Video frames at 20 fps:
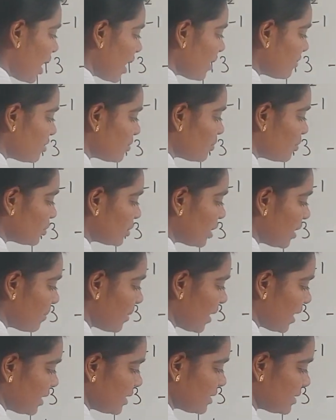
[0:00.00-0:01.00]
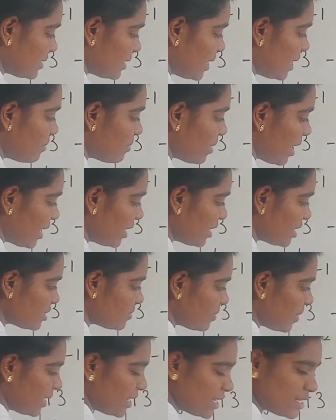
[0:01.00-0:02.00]
I will put a minus here.
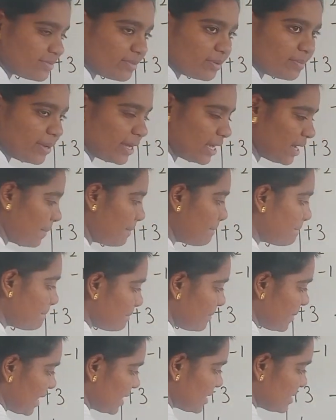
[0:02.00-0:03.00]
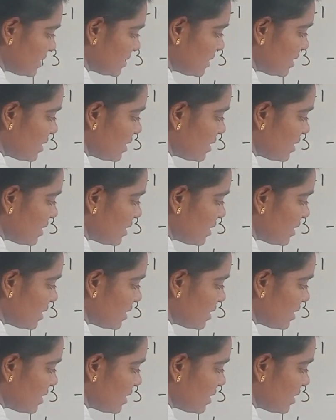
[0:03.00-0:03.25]
Minus minus will become plus.